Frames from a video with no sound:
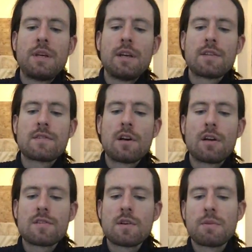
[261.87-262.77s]
it's
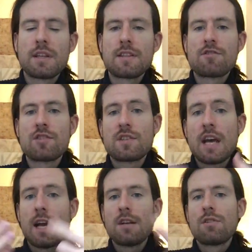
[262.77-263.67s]
not something that's just
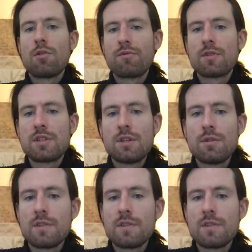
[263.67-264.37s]
handed over to you.